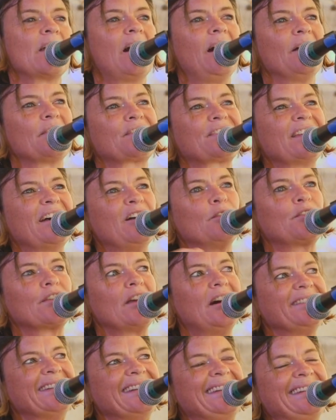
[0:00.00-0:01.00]
Ourselves
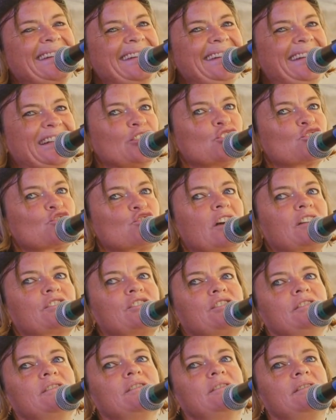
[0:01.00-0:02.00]
under
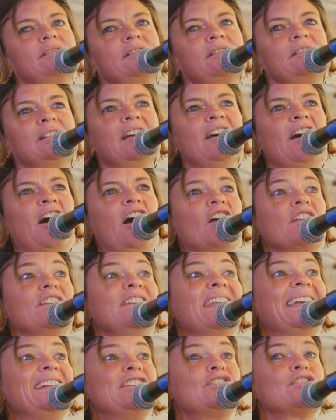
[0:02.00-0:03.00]
deconstruction, our
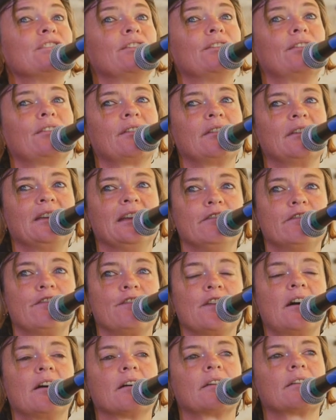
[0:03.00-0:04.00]
natures in
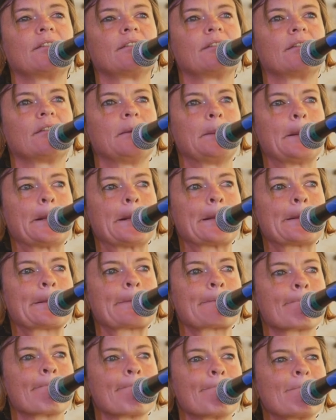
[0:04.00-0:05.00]
flux.
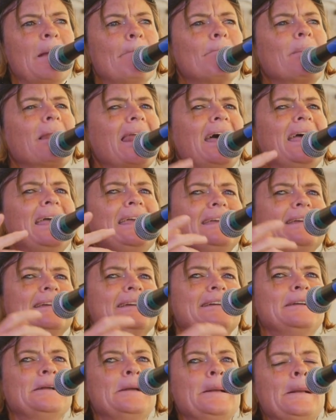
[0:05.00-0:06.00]
Play,
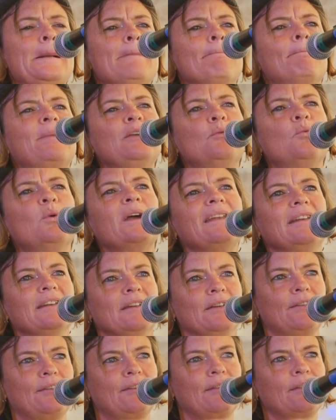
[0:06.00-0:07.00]
be
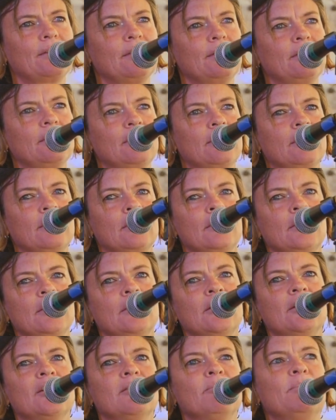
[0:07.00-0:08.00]
witness,
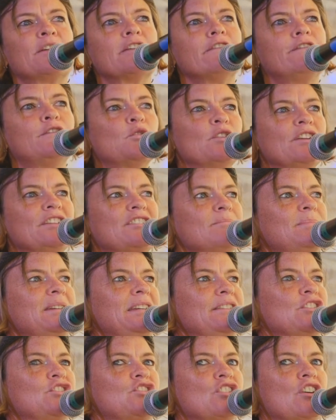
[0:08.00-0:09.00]
but avoid to
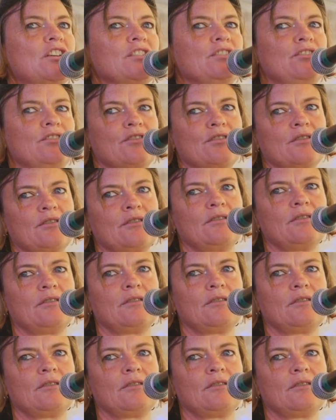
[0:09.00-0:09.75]
be the judge.